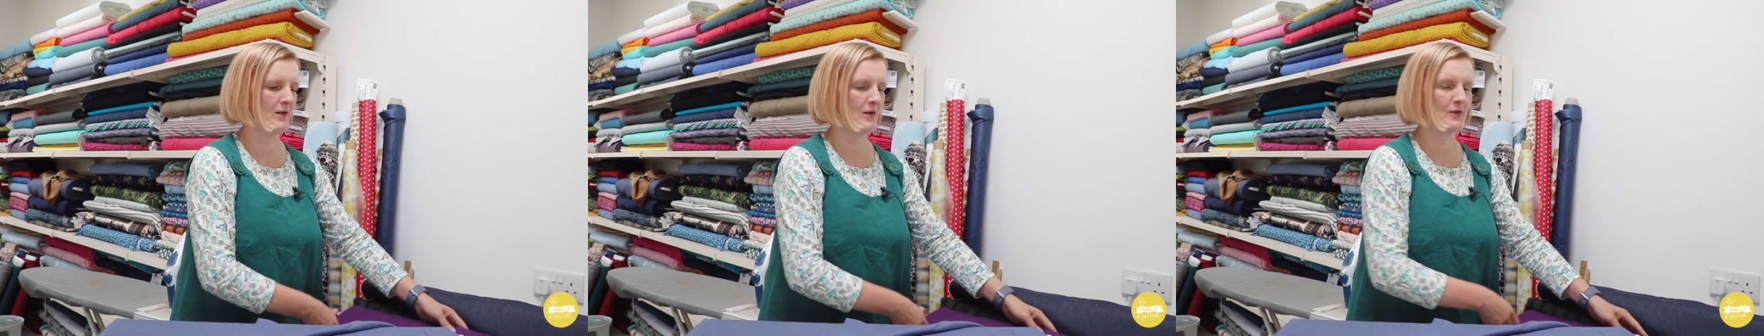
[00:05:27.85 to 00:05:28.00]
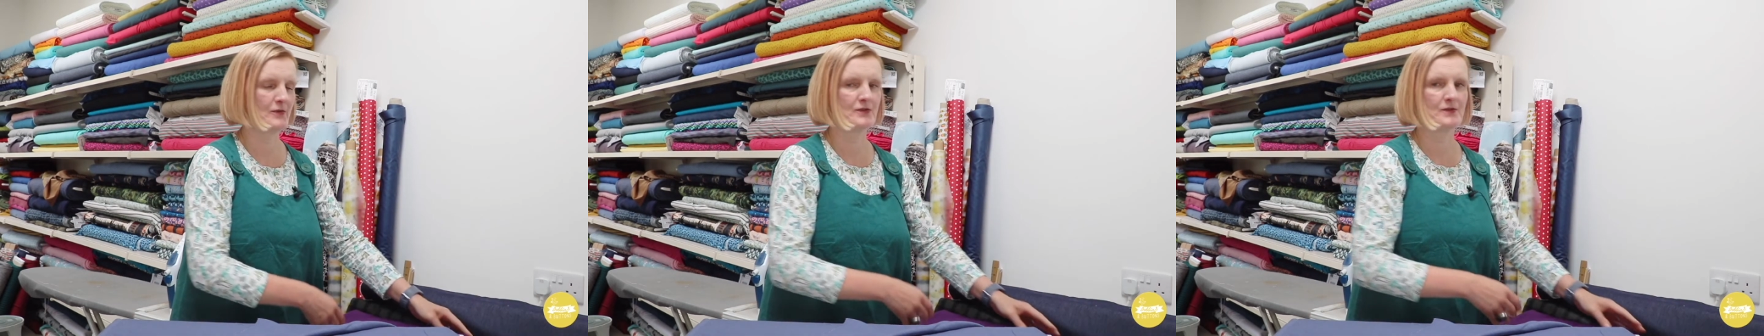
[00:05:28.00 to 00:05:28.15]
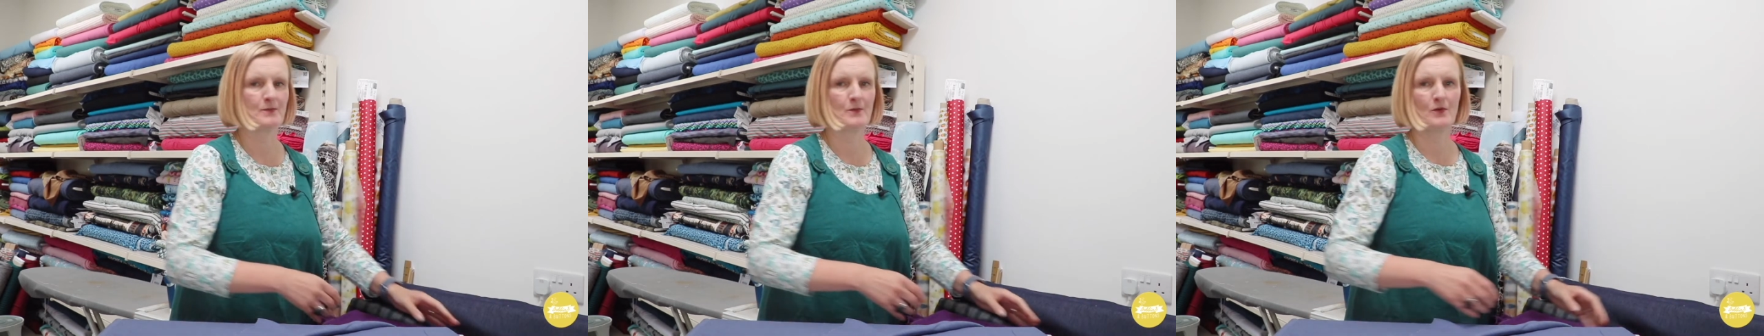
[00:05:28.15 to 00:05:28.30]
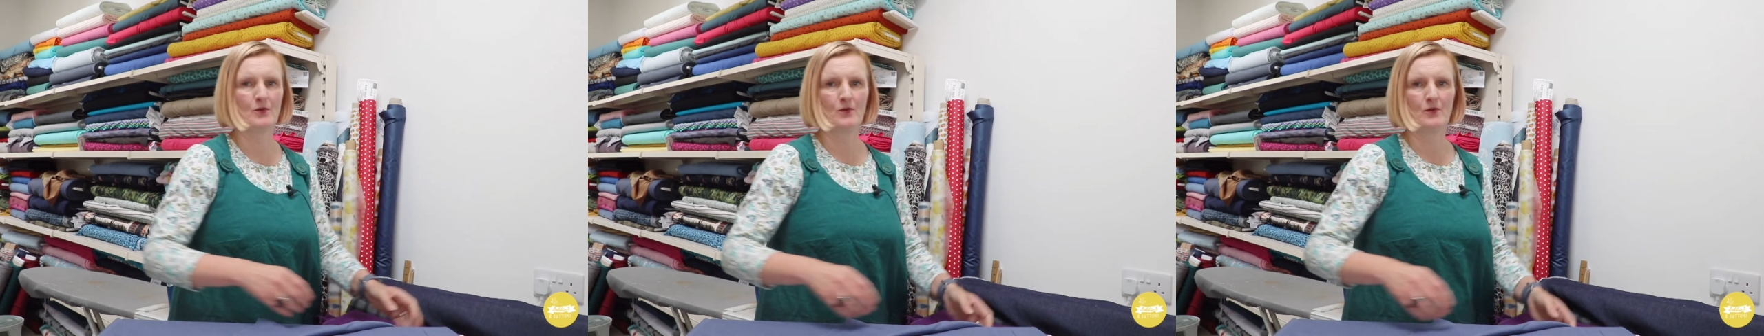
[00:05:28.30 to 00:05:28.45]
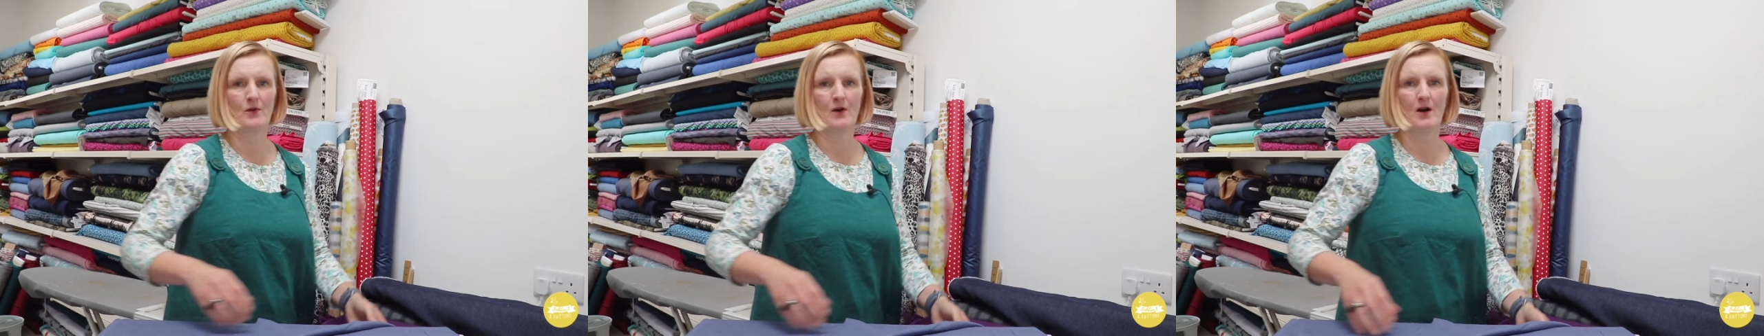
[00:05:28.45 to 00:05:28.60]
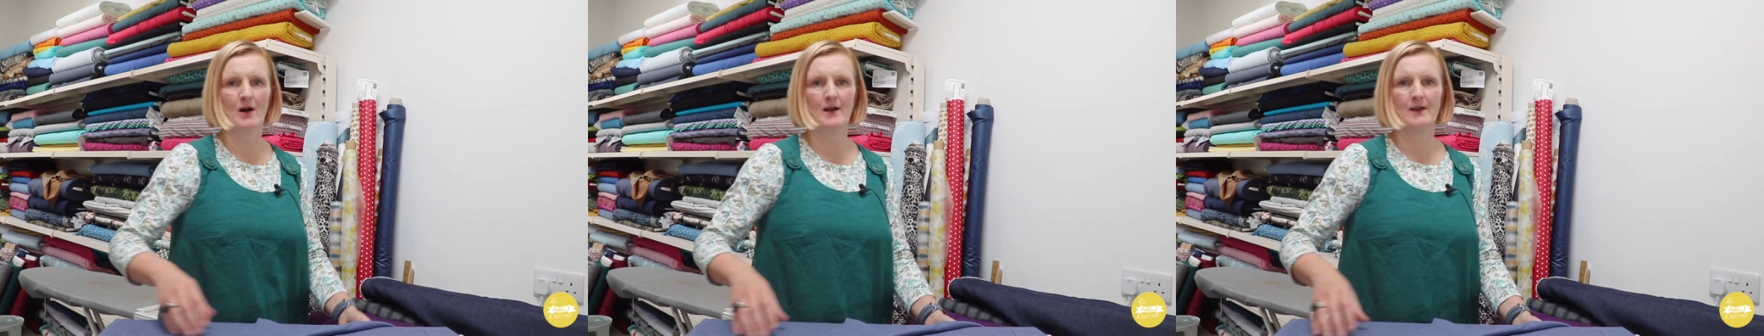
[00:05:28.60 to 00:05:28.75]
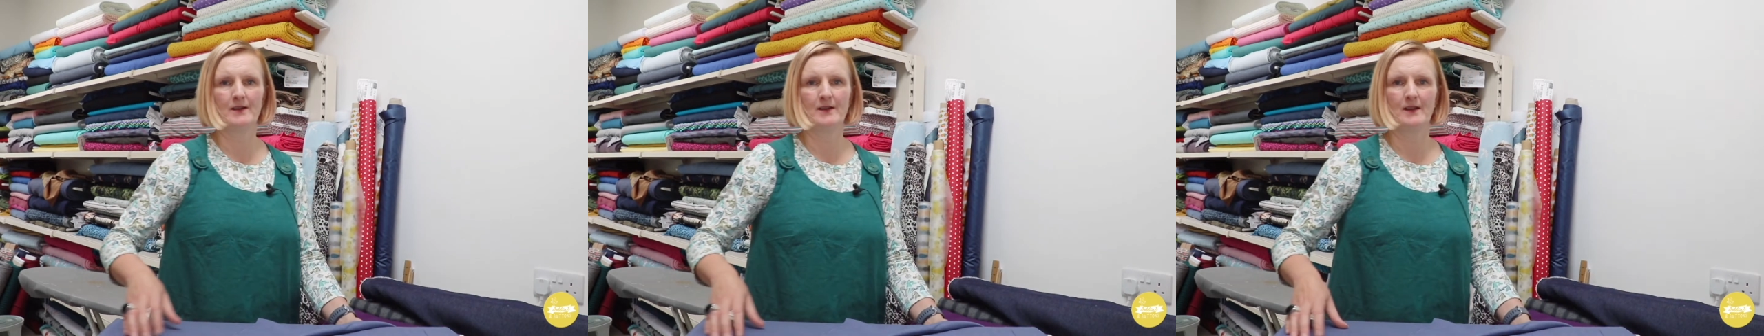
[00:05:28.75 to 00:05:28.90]
lots more
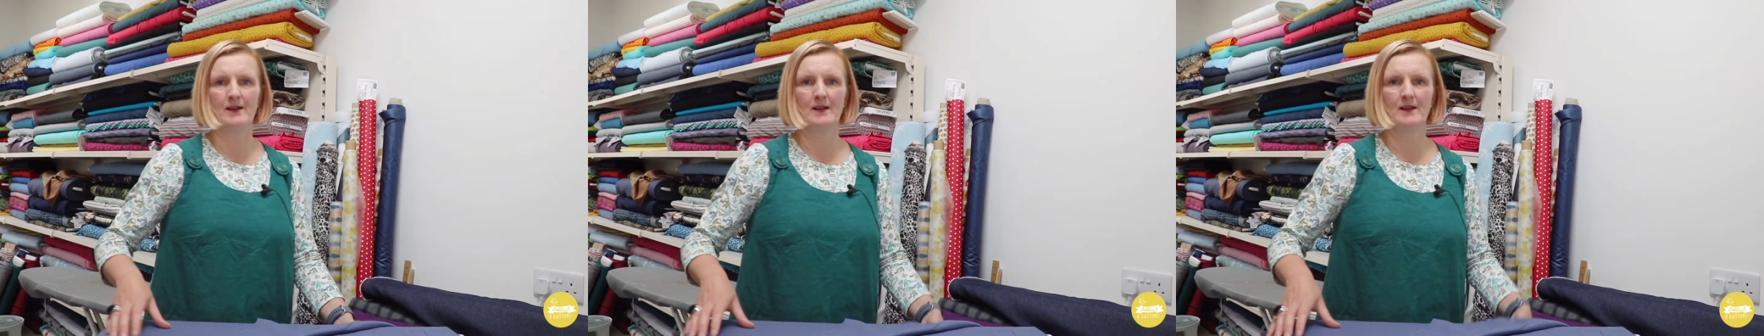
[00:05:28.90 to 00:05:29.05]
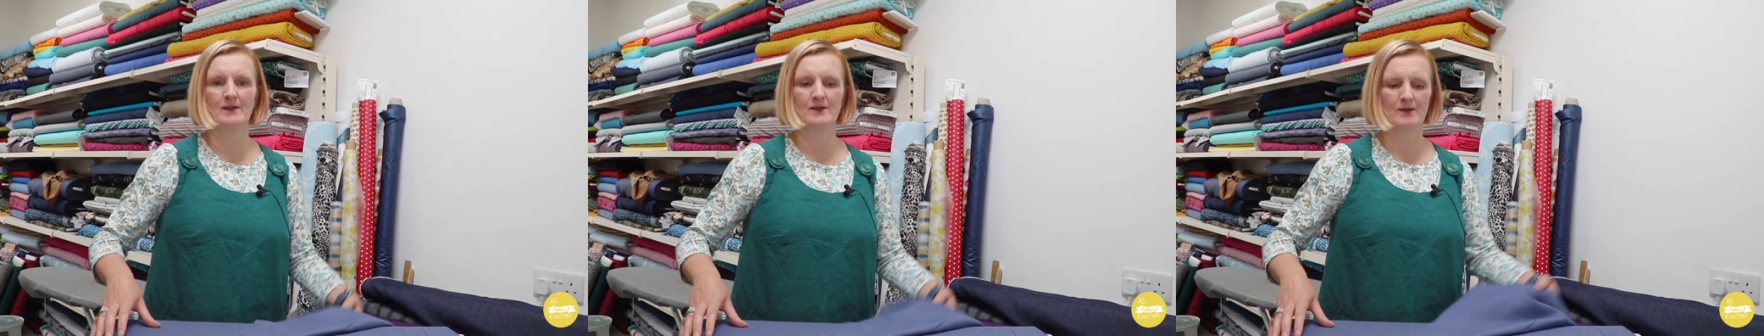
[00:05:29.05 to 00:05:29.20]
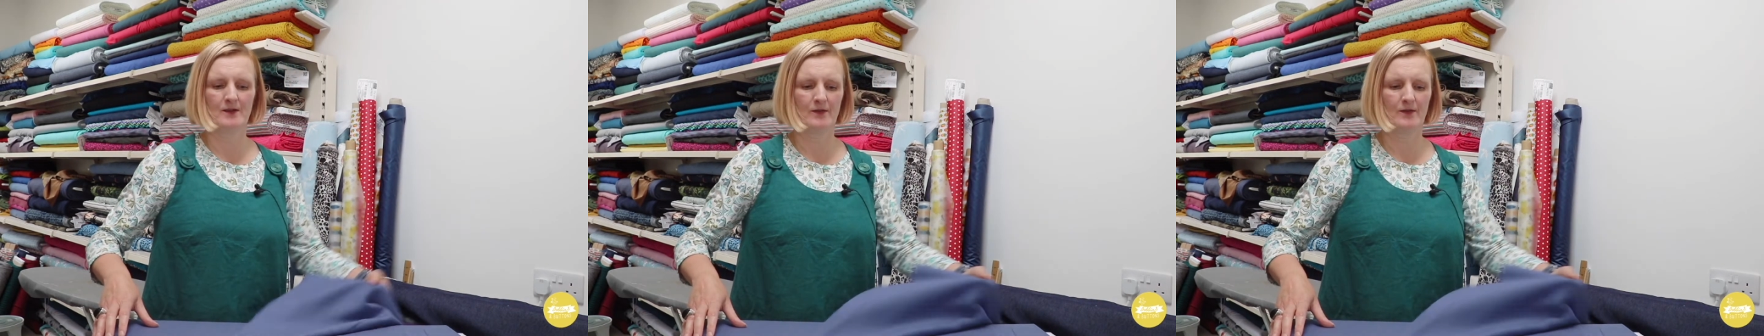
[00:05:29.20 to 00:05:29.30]
ideas,